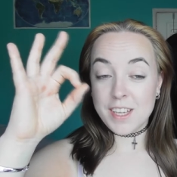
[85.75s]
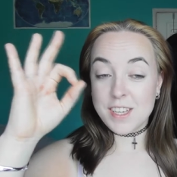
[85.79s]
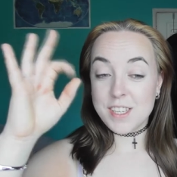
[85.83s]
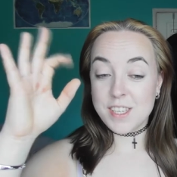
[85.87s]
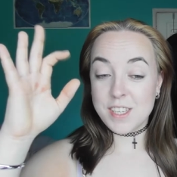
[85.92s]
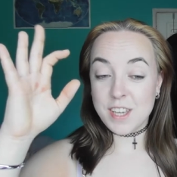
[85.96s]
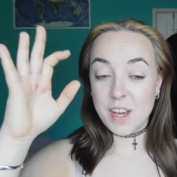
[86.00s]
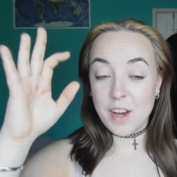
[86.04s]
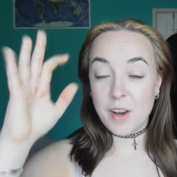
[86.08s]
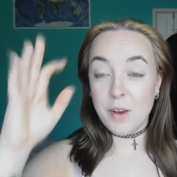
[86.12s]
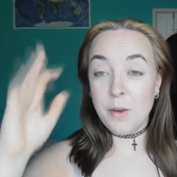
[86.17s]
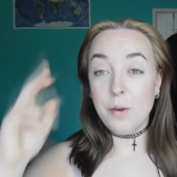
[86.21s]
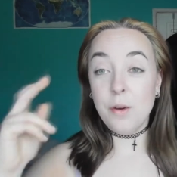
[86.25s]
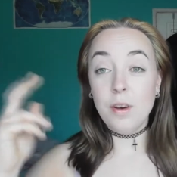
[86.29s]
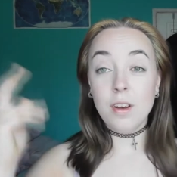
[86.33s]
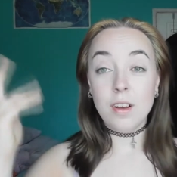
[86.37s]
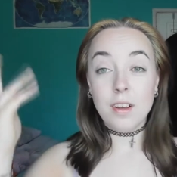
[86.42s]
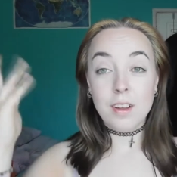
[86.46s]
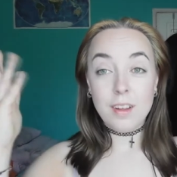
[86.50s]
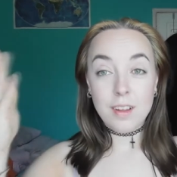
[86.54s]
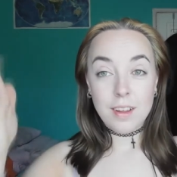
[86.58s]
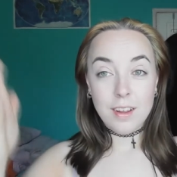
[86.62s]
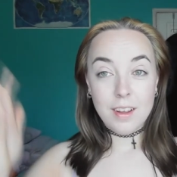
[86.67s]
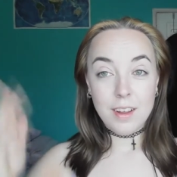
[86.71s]
So
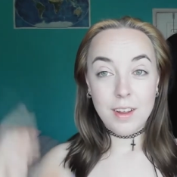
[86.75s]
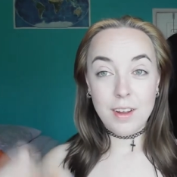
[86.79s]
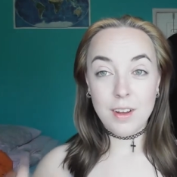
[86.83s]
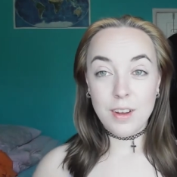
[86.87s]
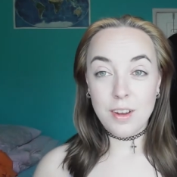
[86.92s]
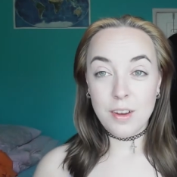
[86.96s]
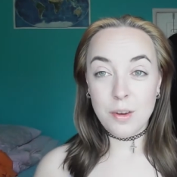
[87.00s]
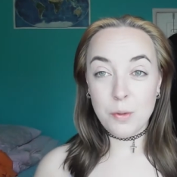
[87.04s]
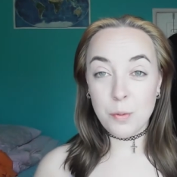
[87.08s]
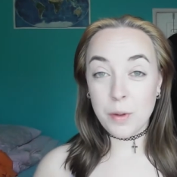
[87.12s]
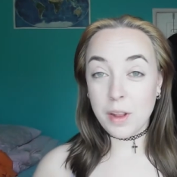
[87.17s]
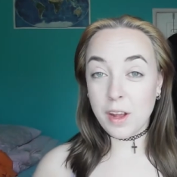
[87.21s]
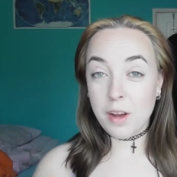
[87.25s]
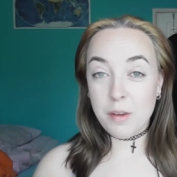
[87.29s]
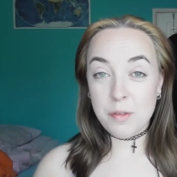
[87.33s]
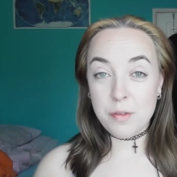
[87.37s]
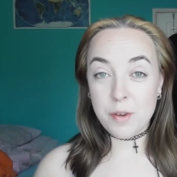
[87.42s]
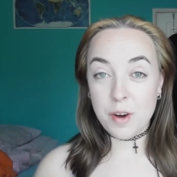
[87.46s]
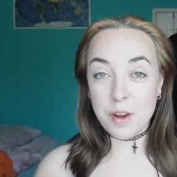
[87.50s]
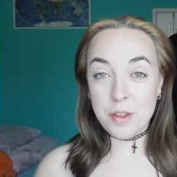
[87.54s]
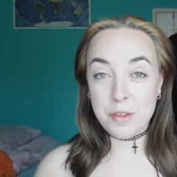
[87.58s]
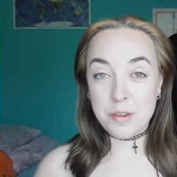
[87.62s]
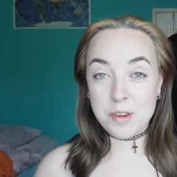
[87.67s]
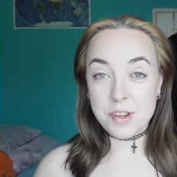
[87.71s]
without
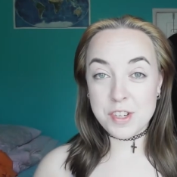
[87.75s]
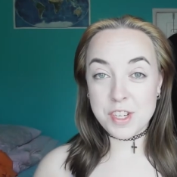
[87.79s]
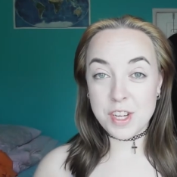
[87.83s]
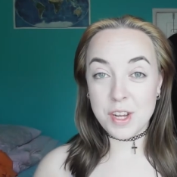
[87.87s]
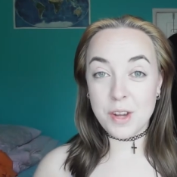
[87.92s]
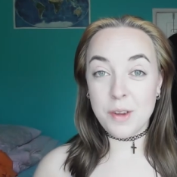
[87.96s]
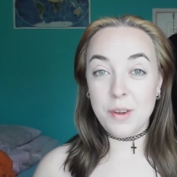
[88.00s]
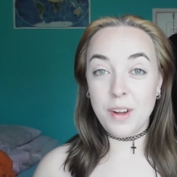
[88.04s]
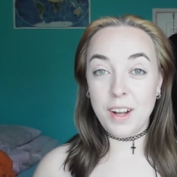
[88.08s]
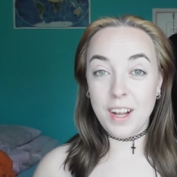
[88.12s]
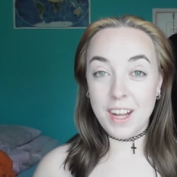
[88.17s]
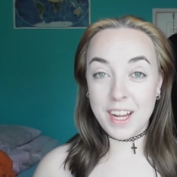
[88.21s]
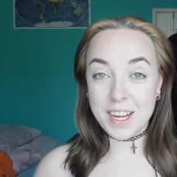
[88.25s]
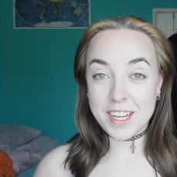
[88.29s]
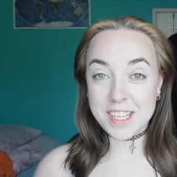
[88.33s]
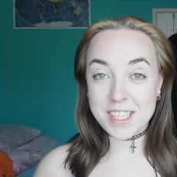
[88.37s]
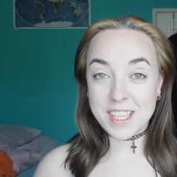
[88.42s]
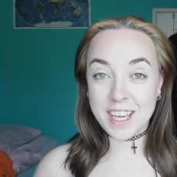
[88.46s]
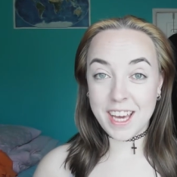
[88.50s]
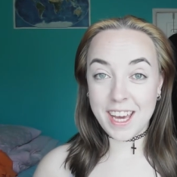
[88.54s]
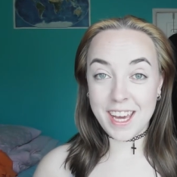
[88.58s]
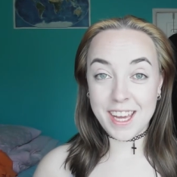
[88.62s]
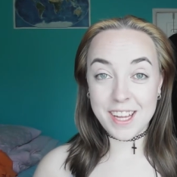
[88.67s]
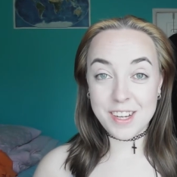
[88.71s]
further ado, let us
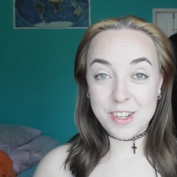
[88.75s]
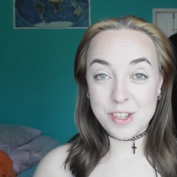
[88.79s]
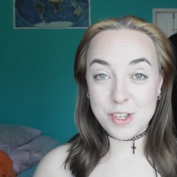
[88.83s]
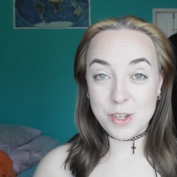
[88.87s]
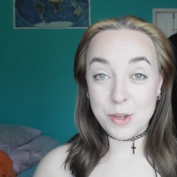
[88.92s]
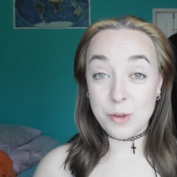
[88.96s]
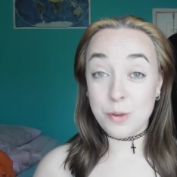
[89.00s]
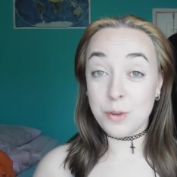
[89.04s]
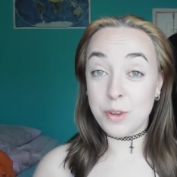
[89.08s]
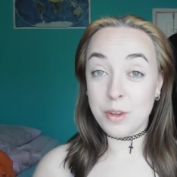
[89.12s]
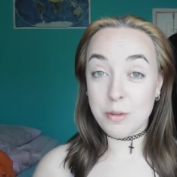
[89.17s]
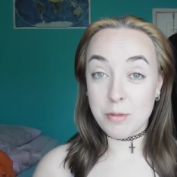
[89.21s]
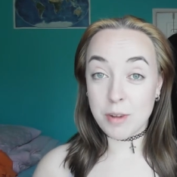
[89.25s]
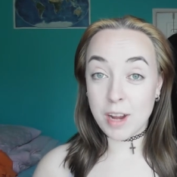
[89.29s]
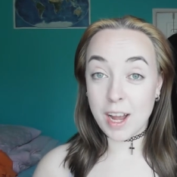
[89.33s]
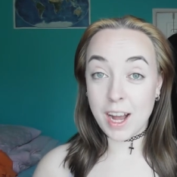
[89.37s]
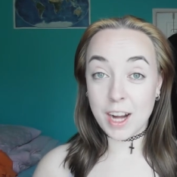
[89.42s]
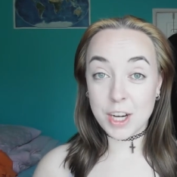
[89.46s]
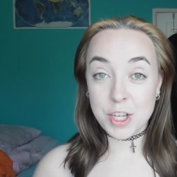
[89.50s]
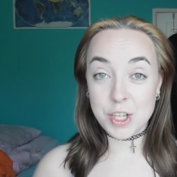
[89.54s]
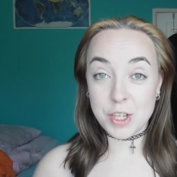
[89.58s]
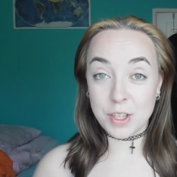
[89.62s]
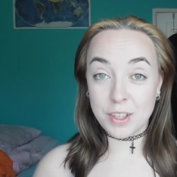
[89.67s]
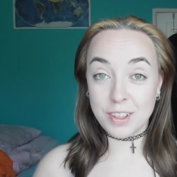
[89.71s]
get into the
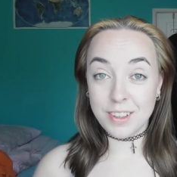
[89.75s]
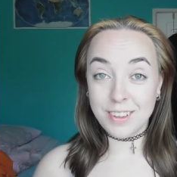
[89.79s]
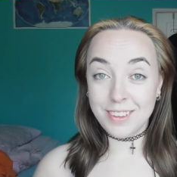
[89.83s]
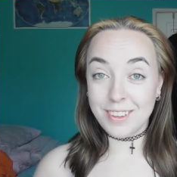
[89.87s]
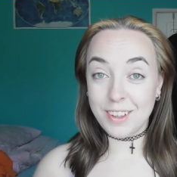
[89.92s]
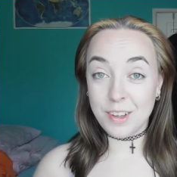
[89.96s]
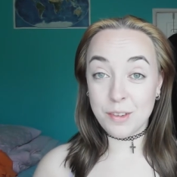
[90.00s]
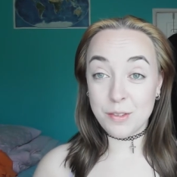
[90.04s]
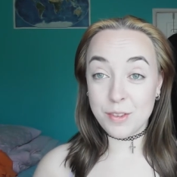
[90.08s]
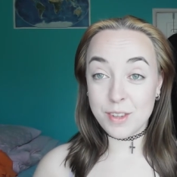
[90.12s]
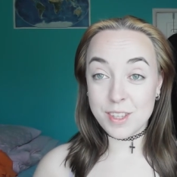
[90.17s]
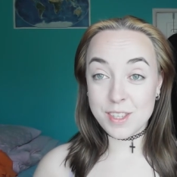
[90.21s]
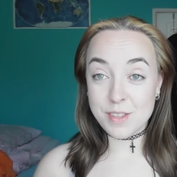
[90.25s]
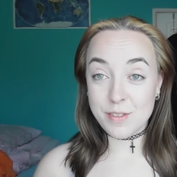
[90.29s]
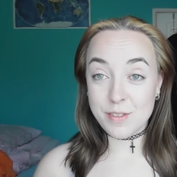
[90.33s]
reaction of this